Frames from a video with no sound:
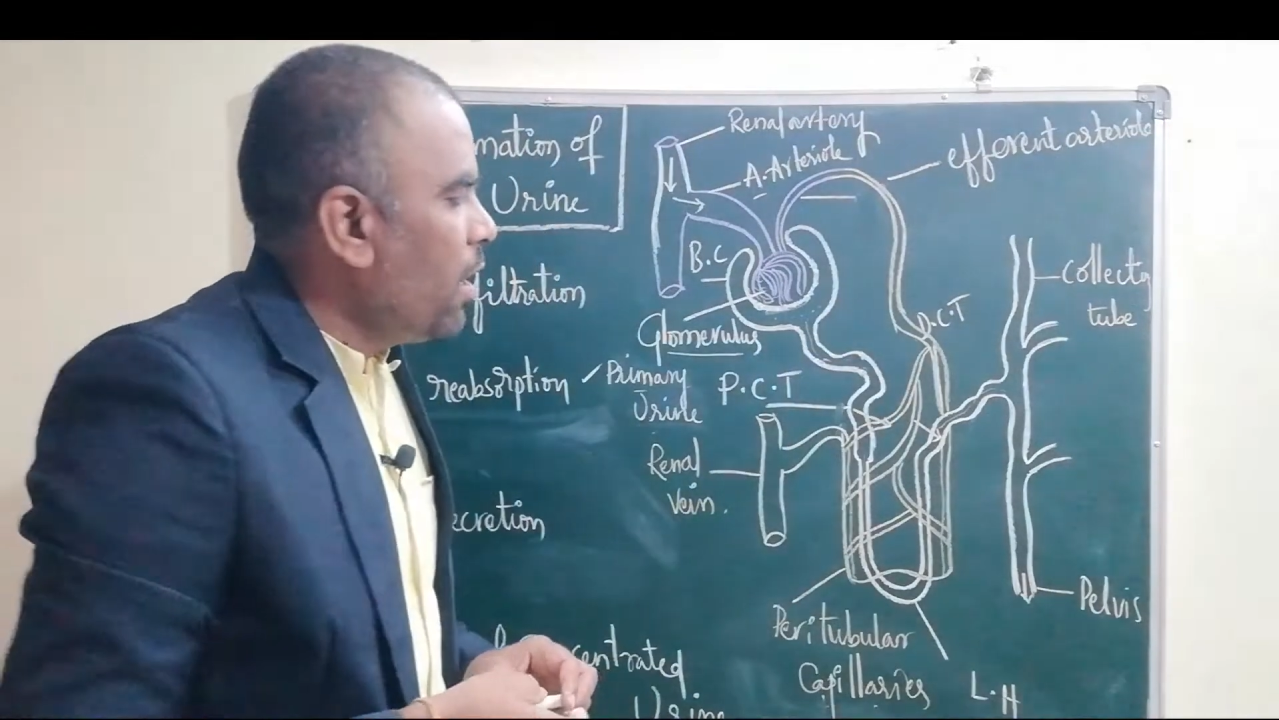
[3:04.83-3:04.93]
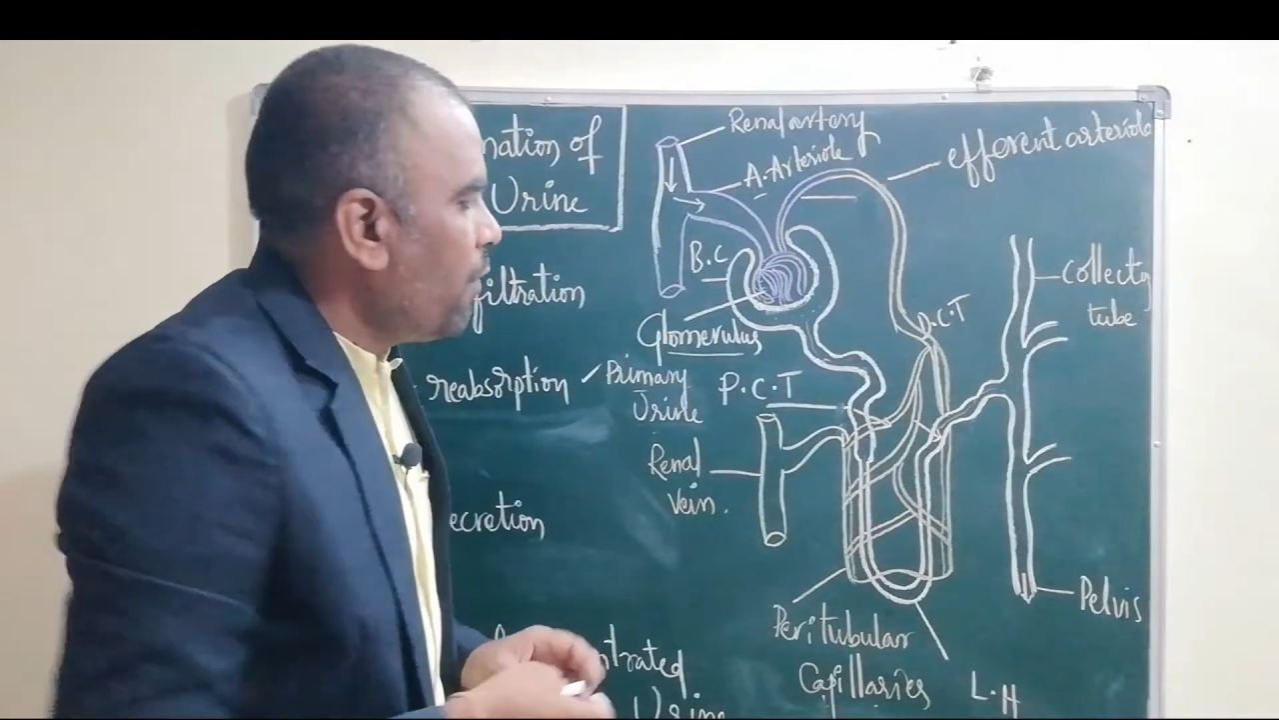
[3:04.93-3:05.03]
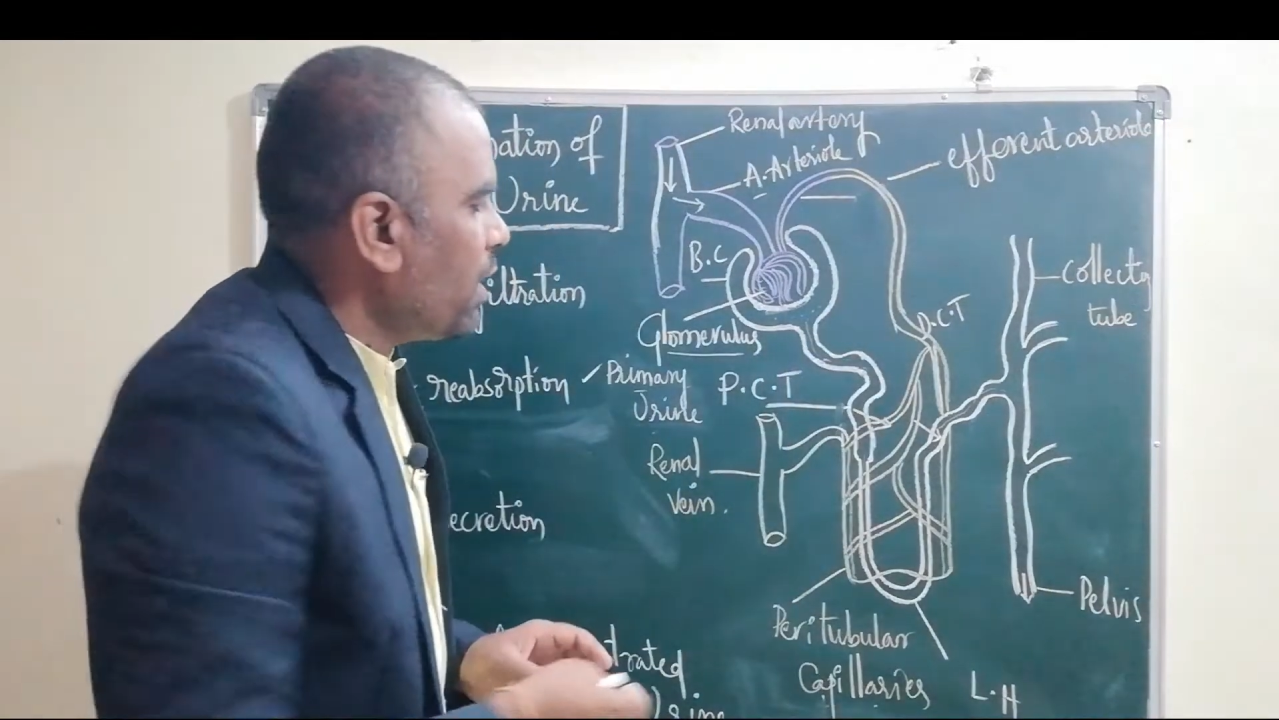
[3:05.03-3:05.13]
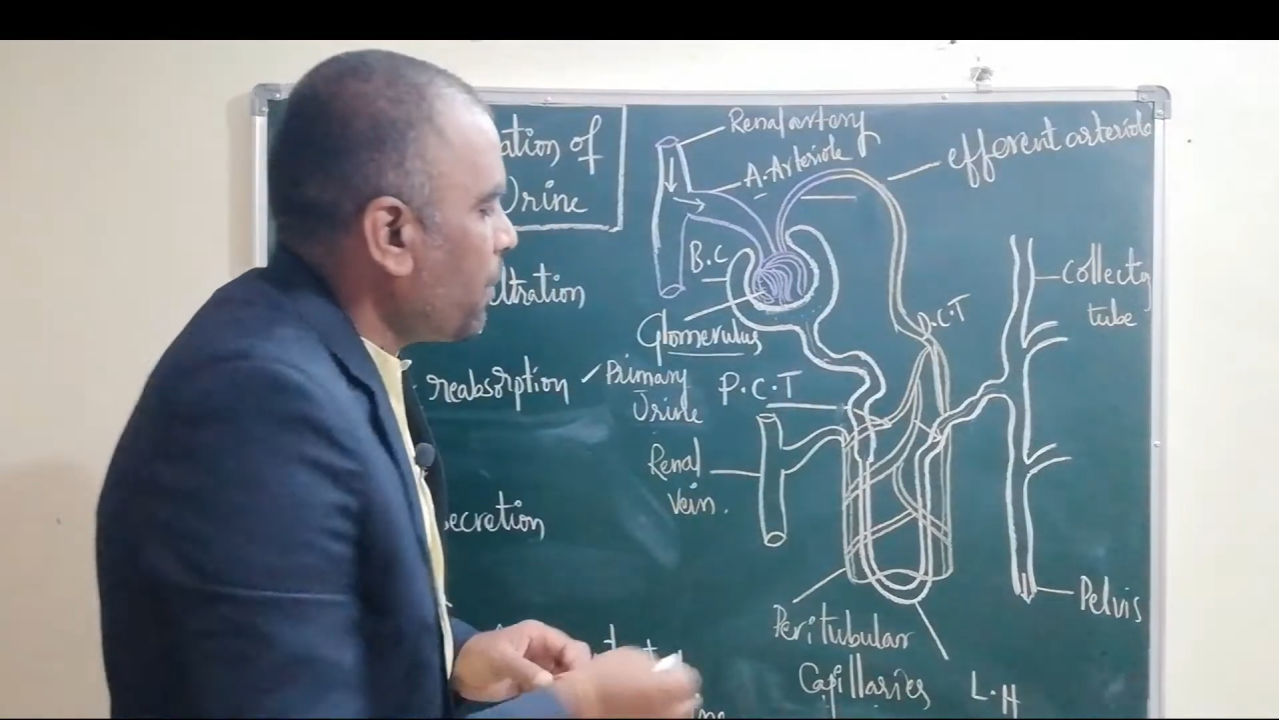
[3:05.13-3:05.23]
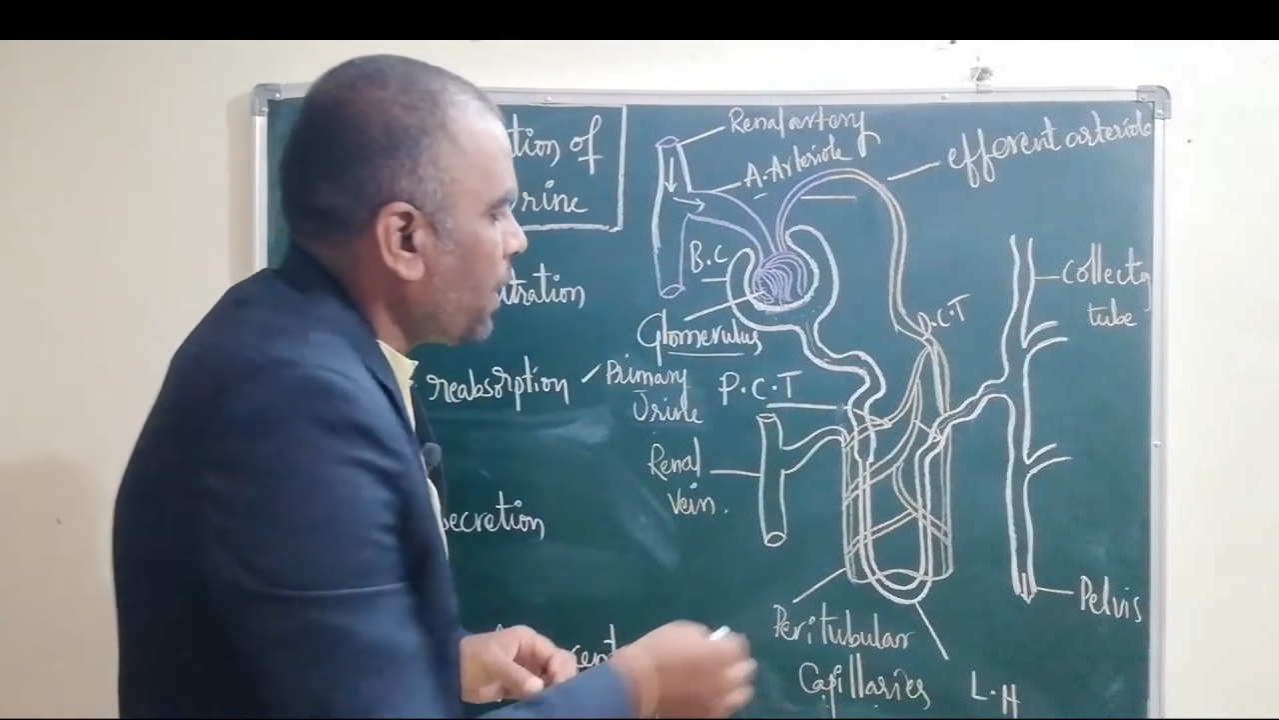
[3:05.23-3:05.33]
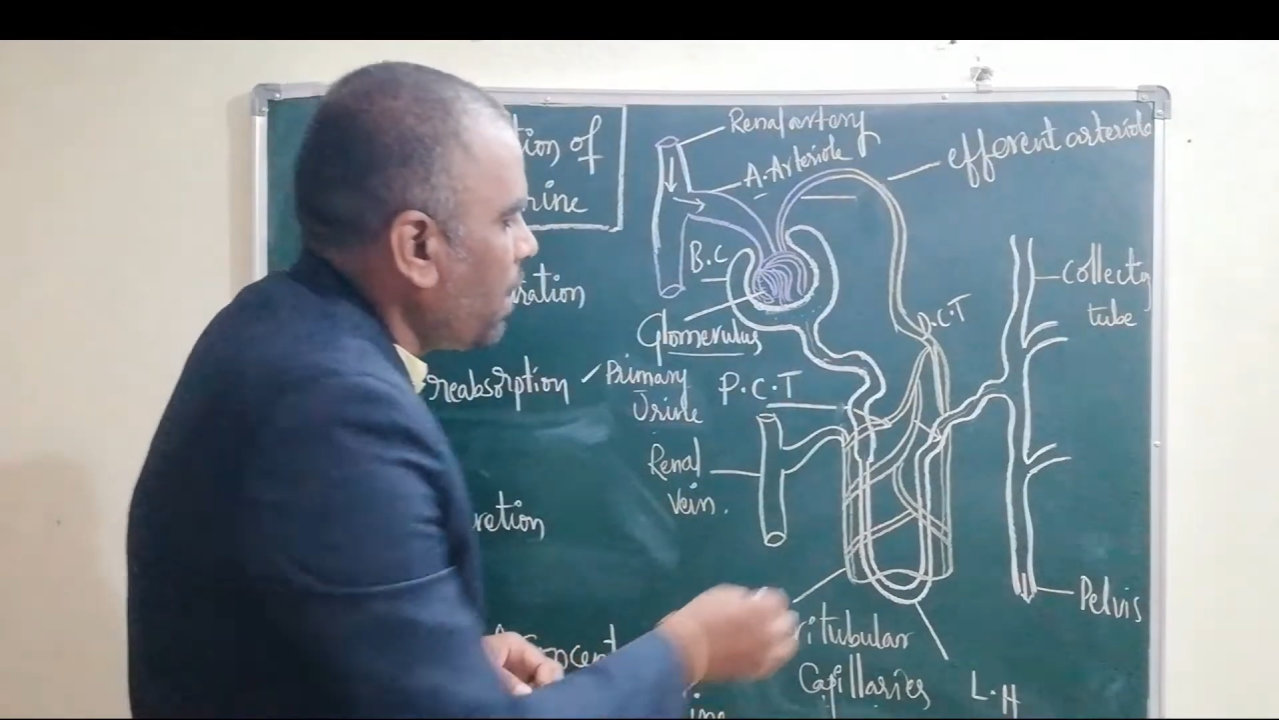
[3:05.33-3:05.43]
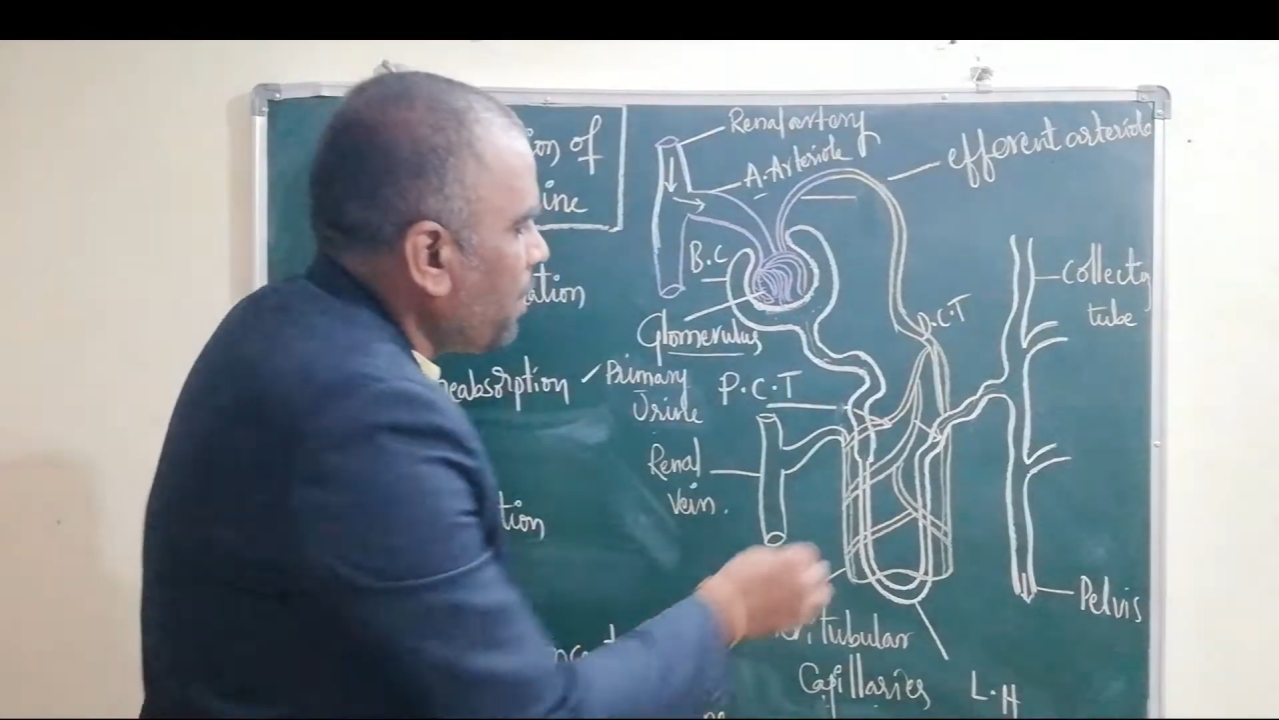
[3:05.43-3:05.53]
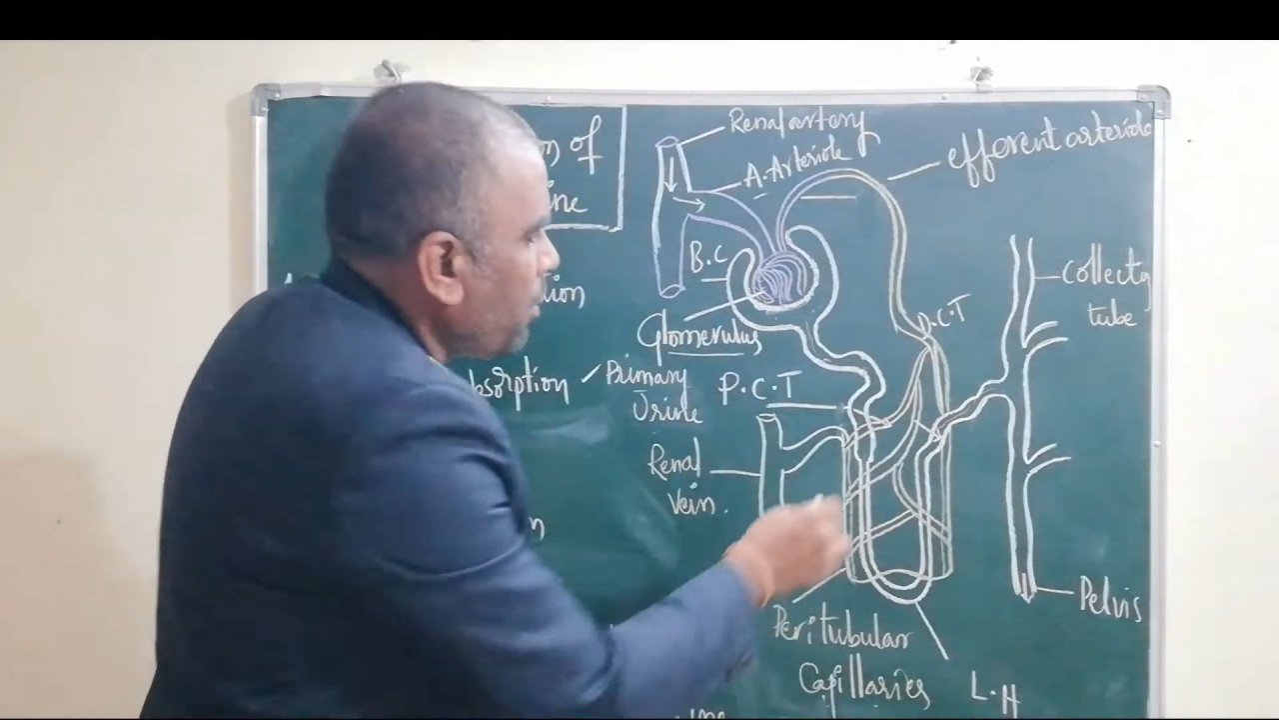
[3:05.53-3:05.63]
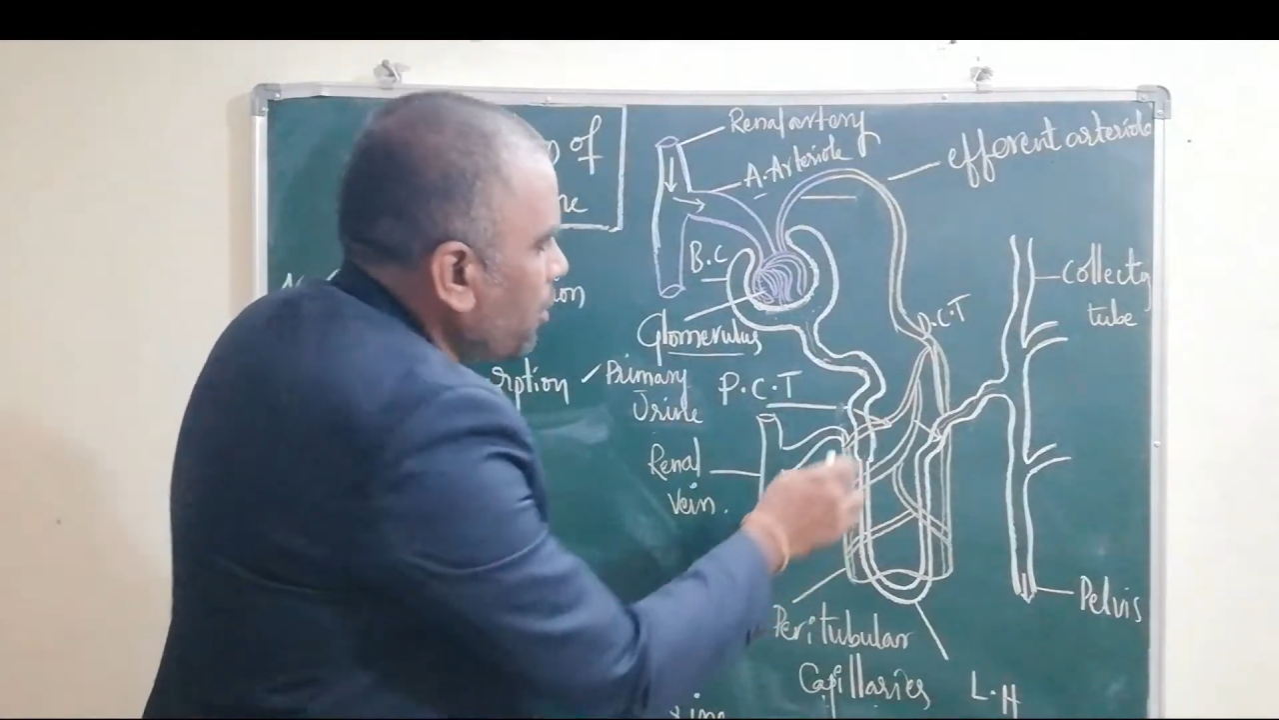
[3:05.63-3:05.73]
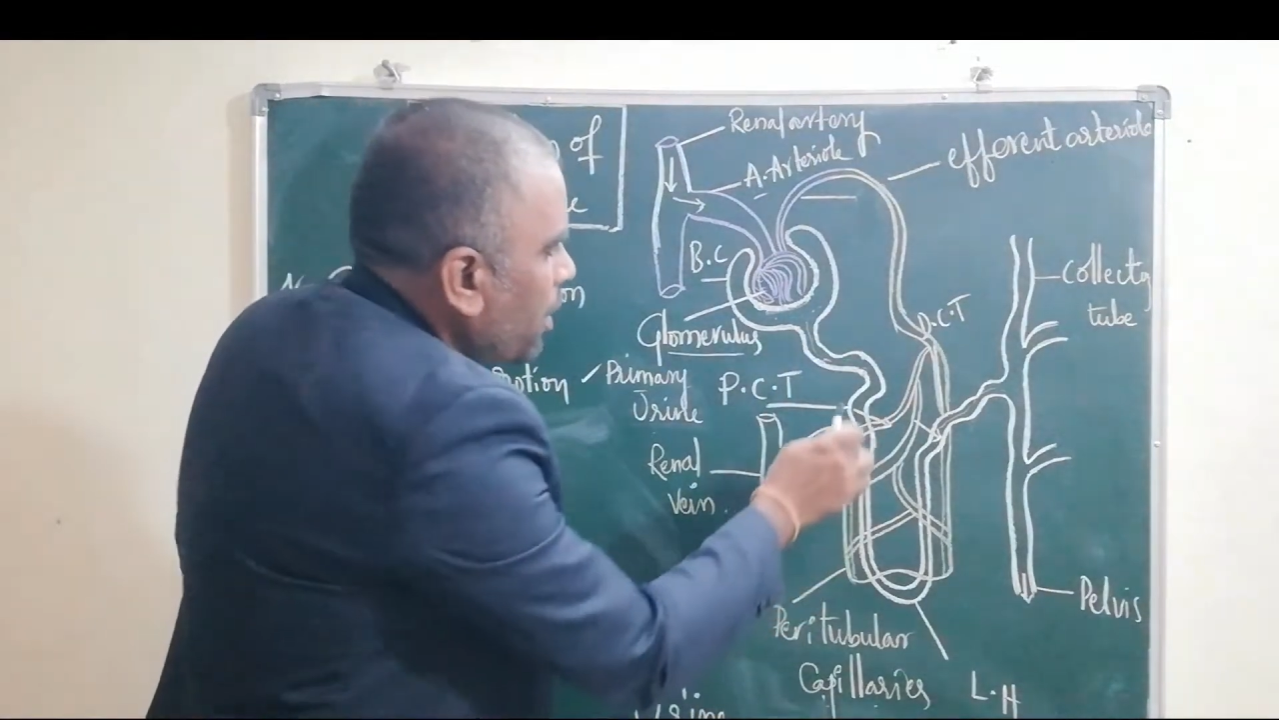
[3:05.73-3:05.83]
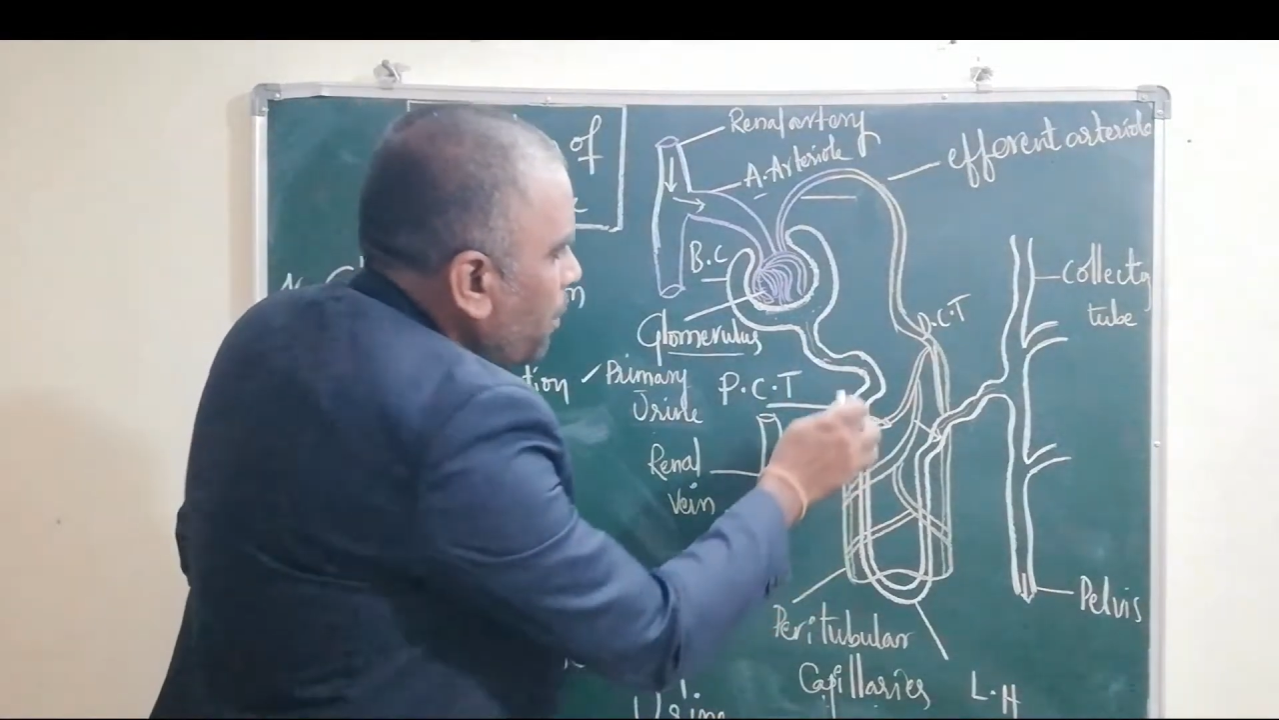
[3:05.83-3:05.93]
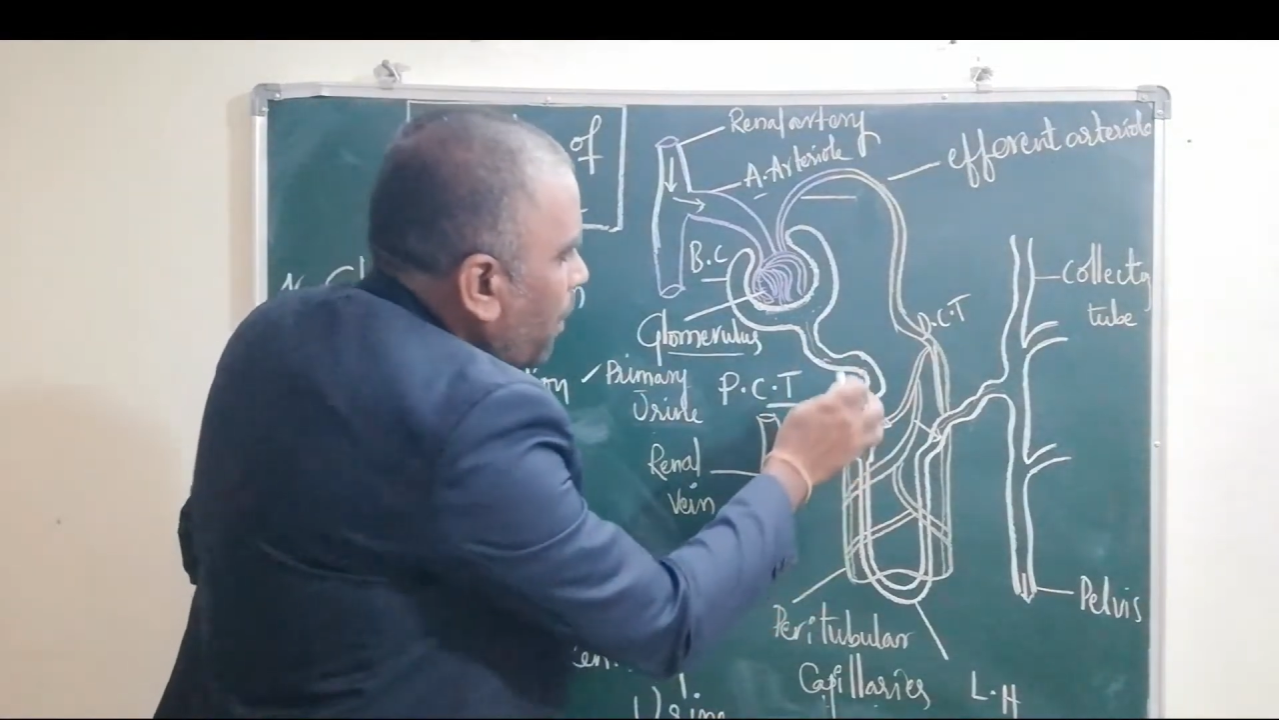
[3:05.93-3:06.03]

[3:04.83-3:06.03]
When the primary urine